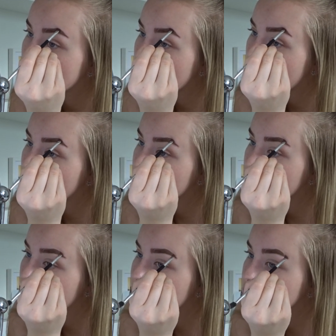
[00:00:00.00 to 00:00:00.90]
their like
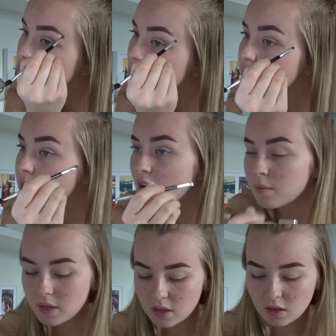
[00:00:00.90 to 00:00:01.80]
nature, if you know what
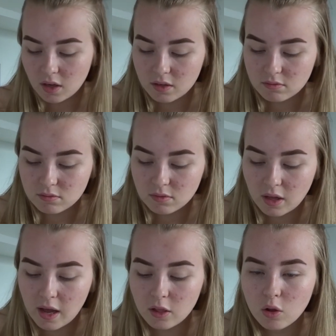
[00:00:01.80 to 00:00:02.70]
I mean. Like
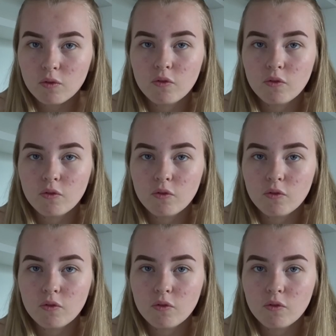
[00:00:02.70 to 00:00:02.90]
I've